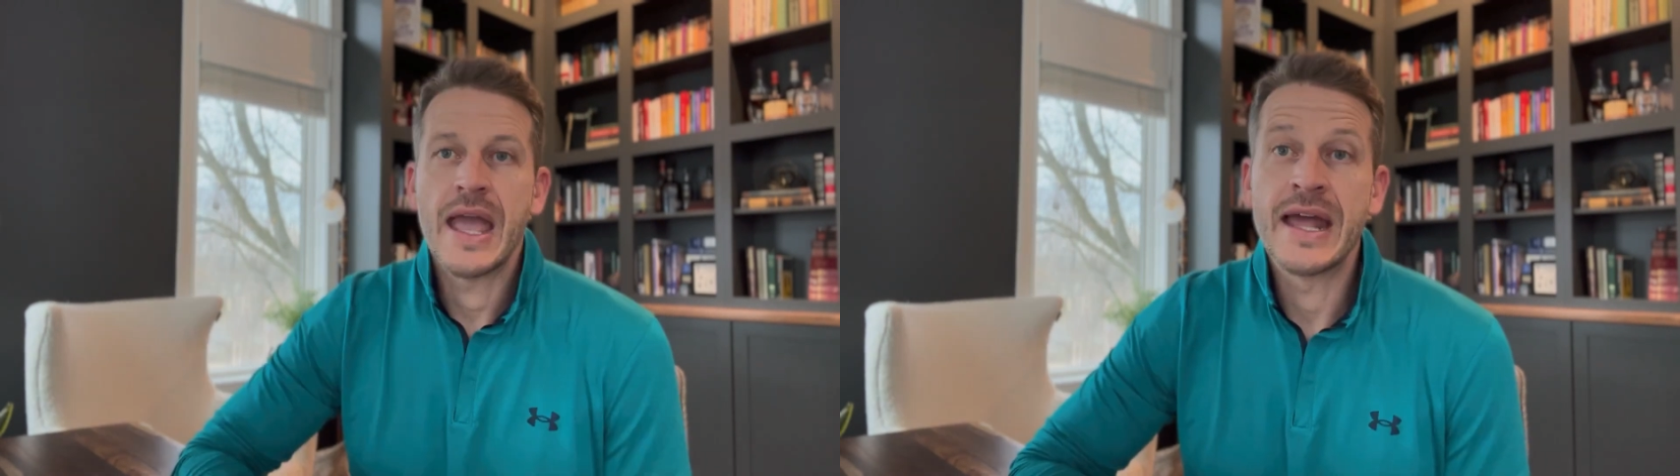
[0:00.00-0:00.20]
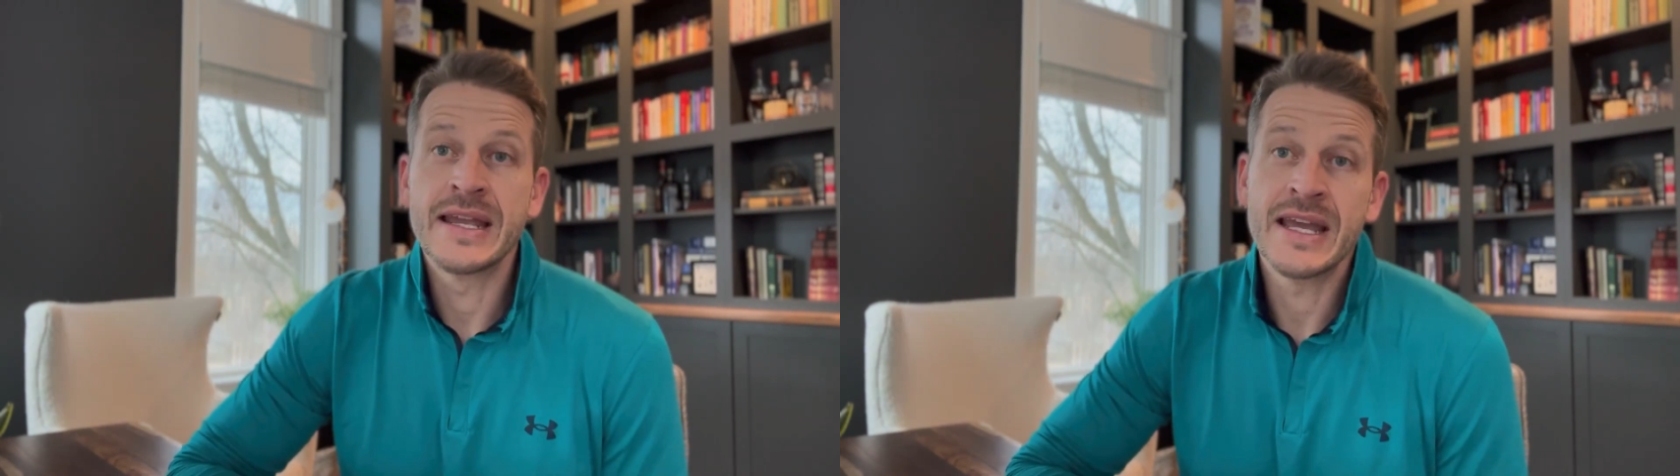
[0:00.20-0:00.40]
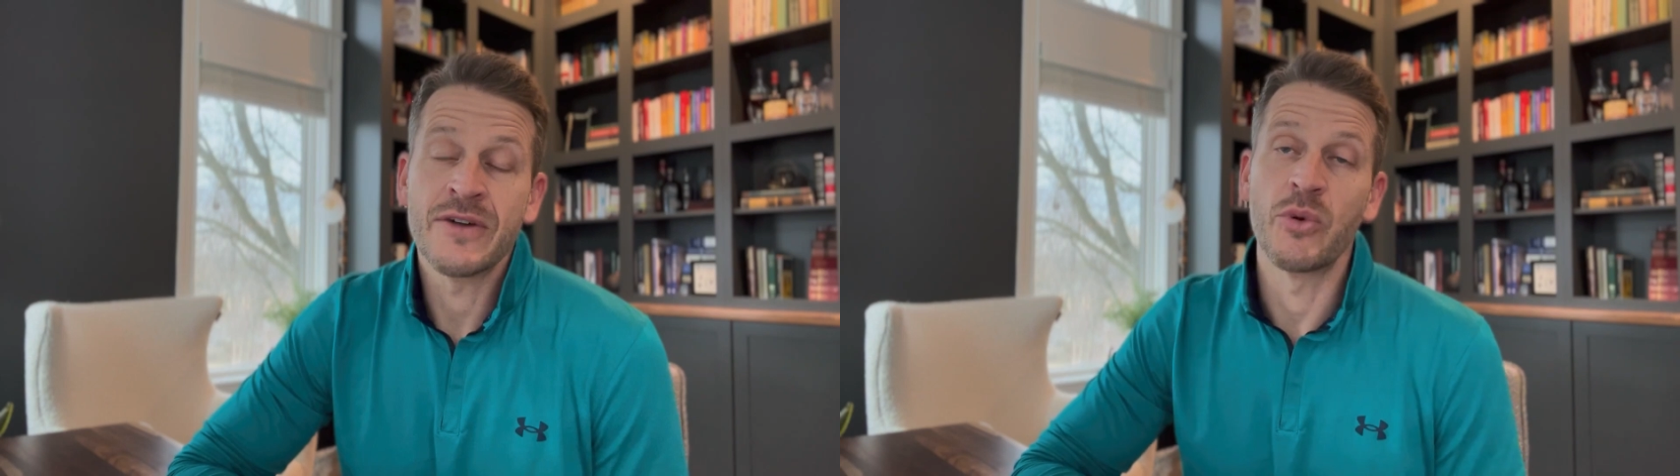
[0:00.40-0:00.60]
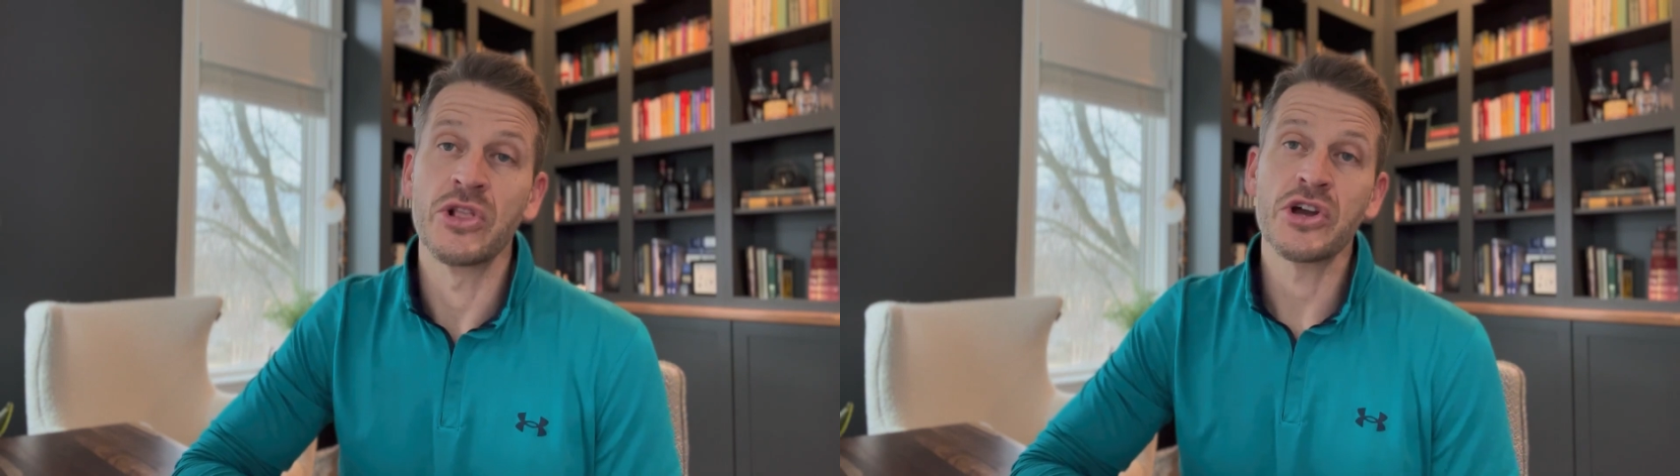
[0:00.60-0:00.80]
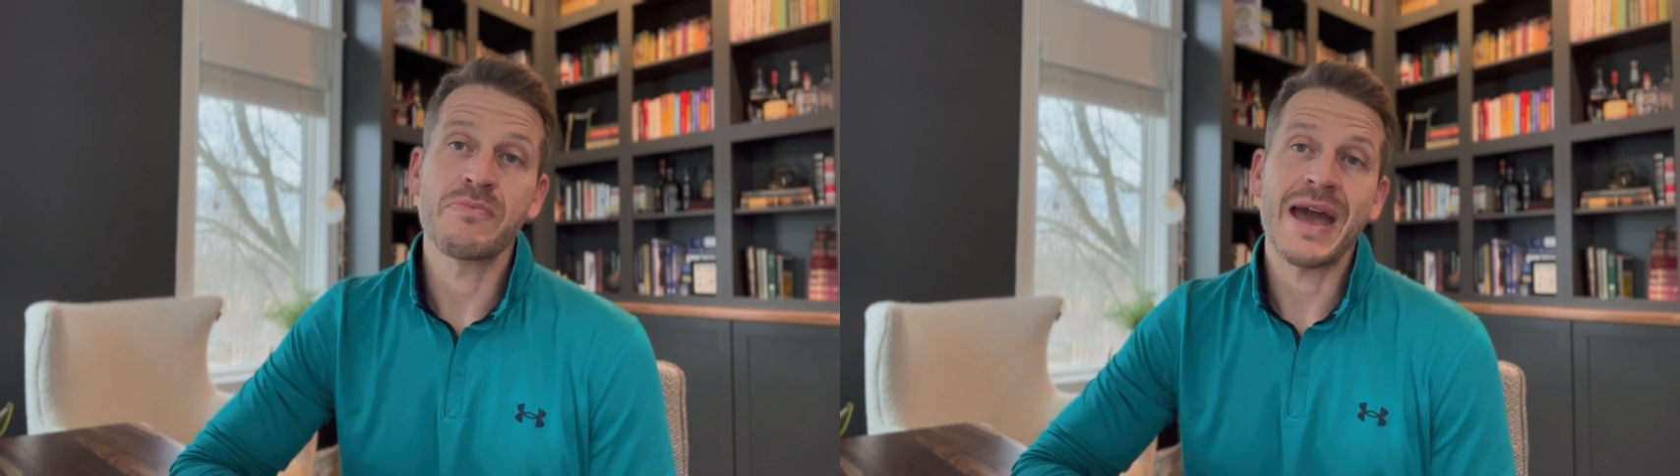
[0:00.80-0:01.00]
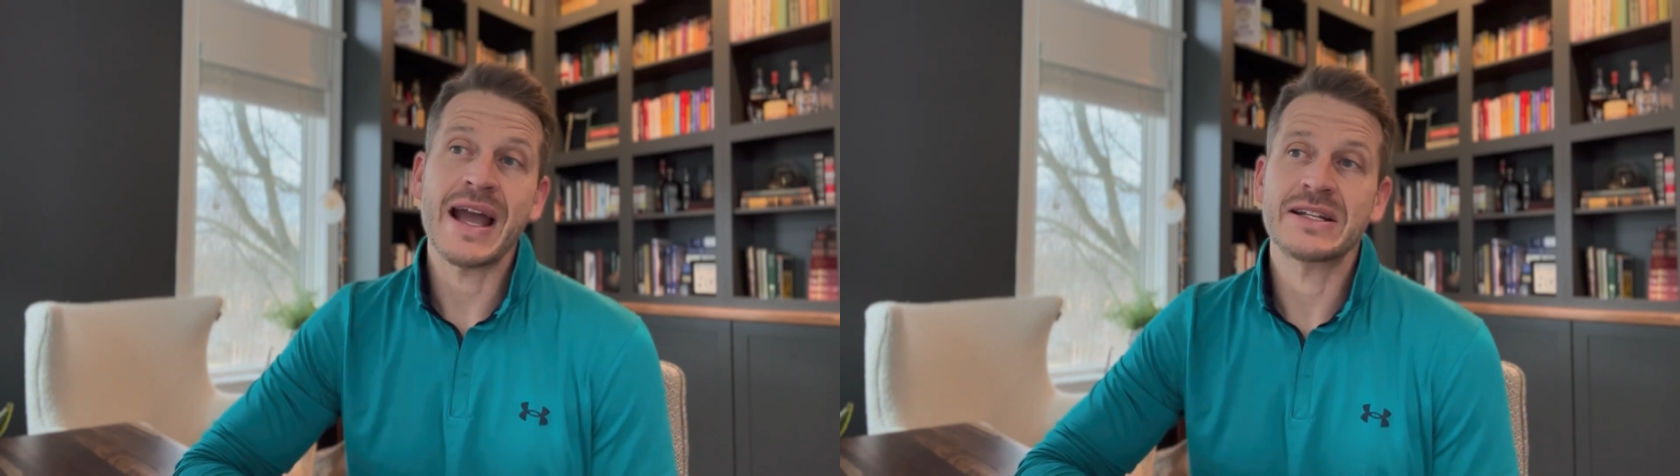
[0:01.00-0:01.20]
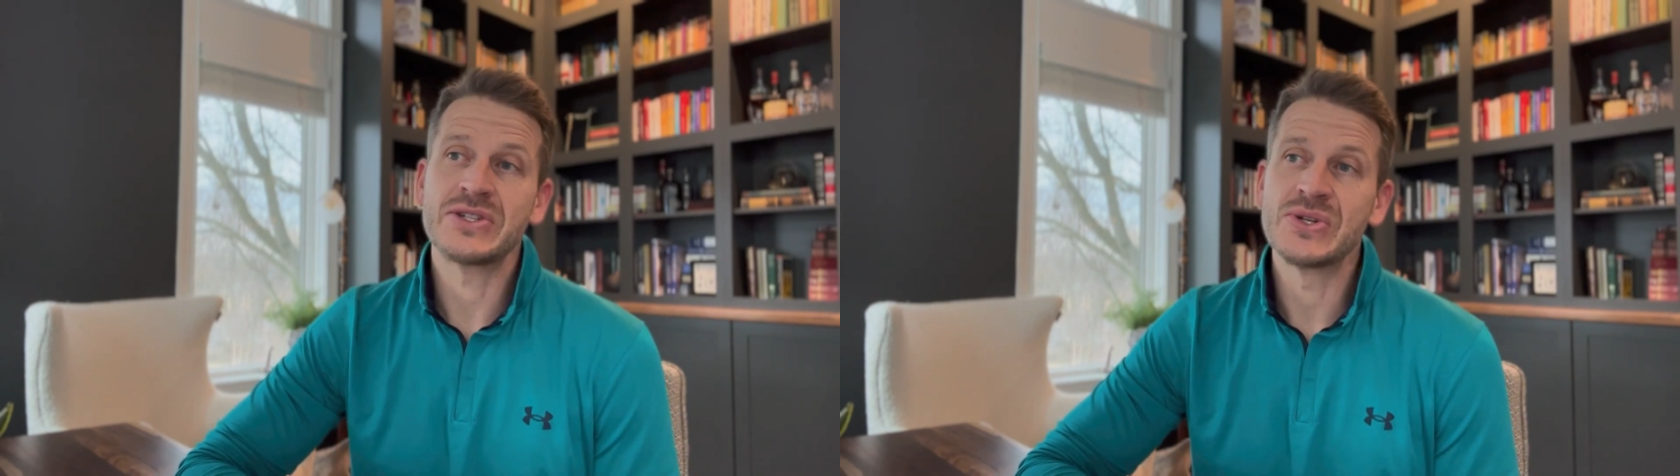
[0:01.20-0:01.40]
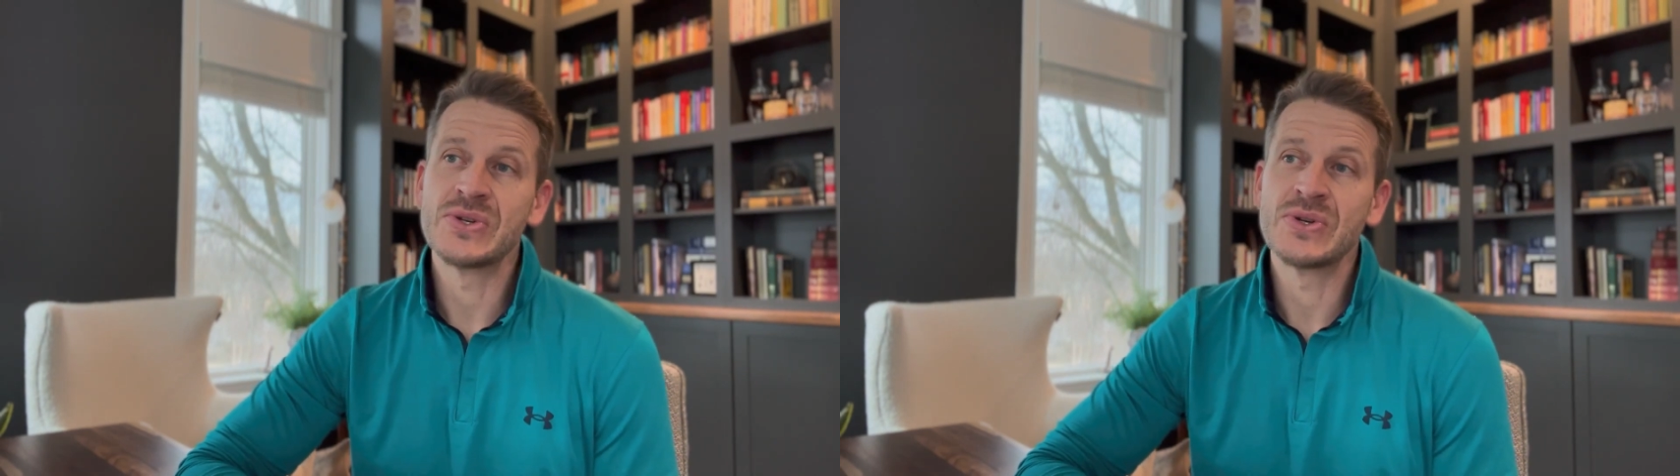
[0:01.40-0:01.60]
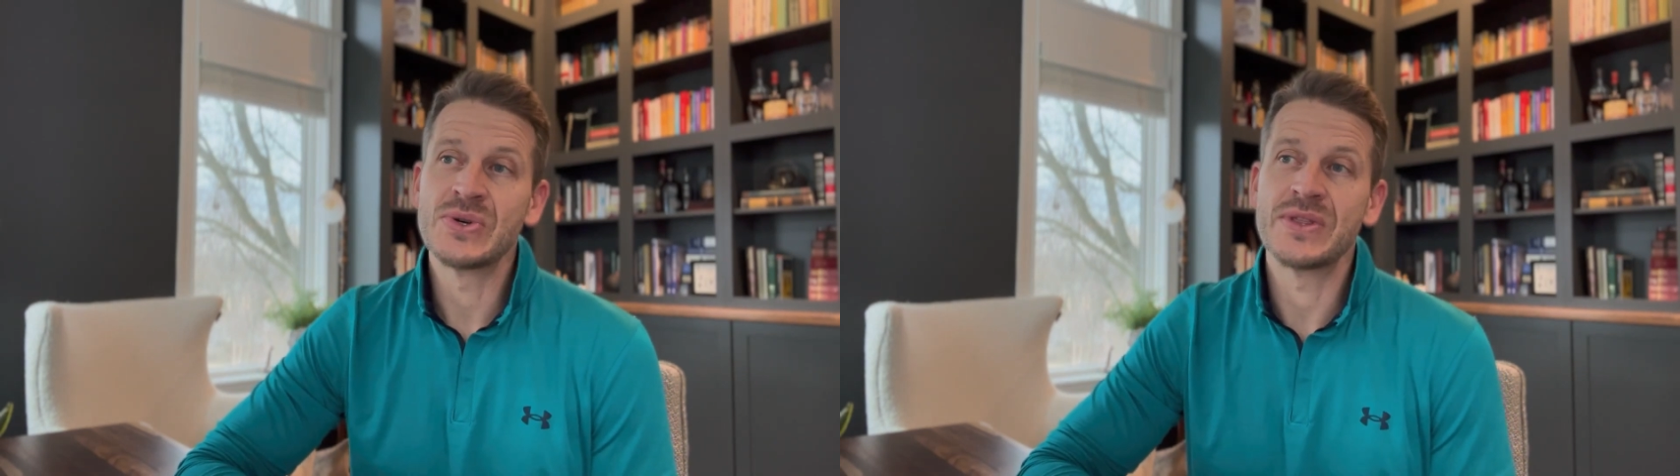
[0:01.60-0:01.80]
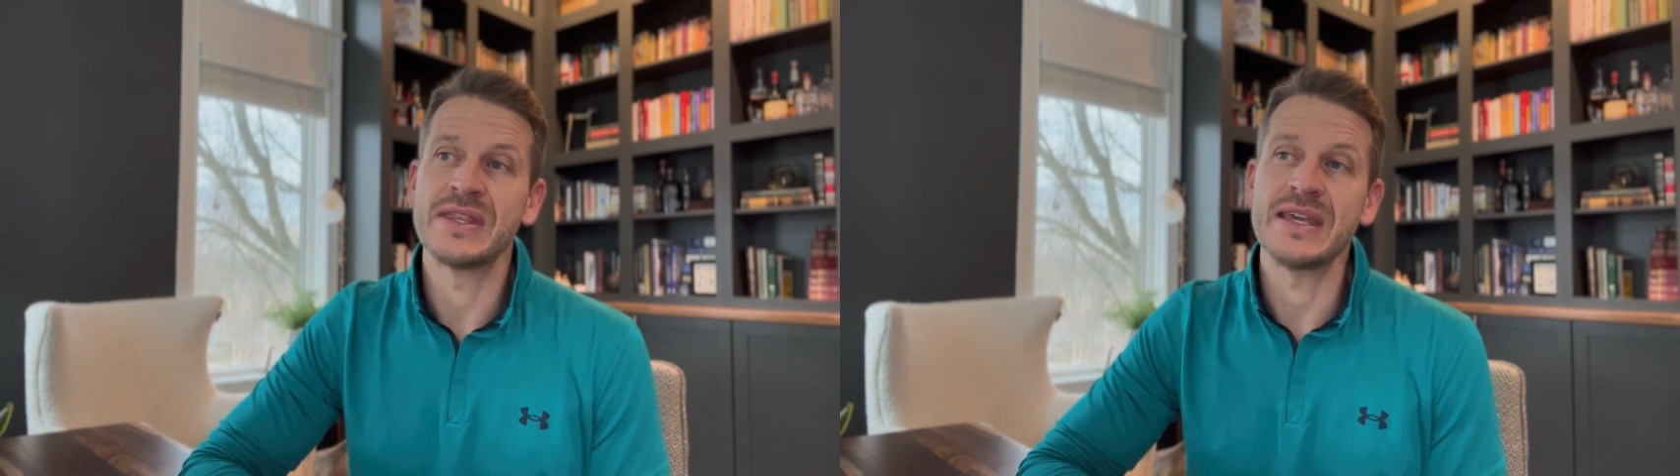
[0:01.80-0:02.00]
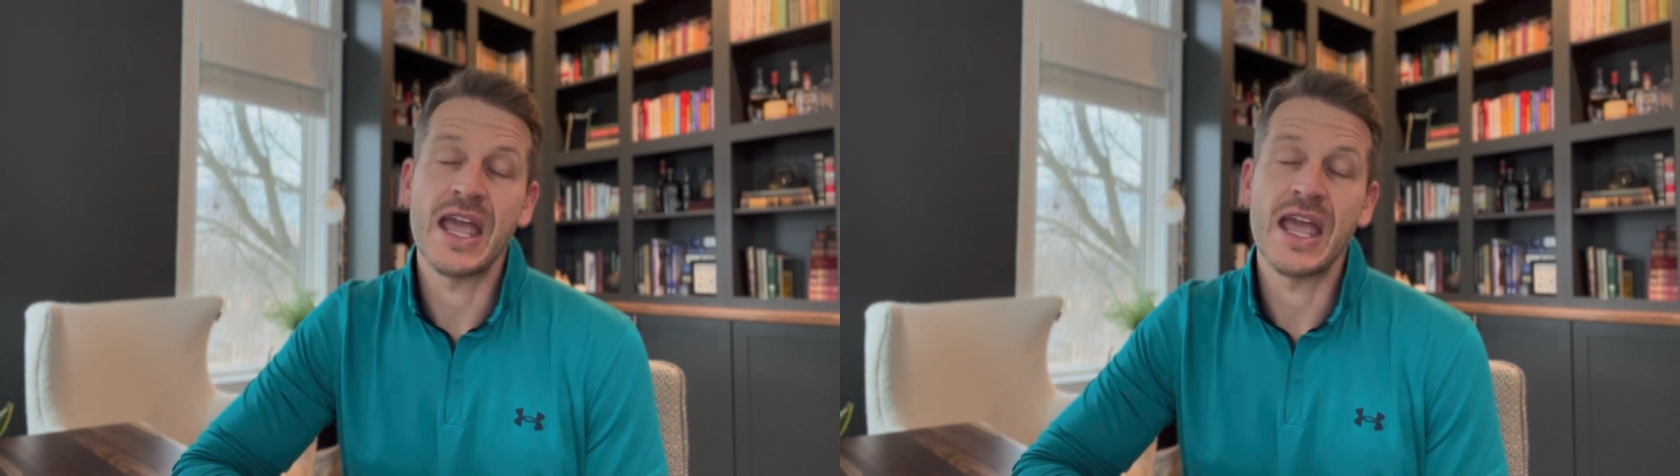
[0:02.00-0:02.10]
And again, if we look back to the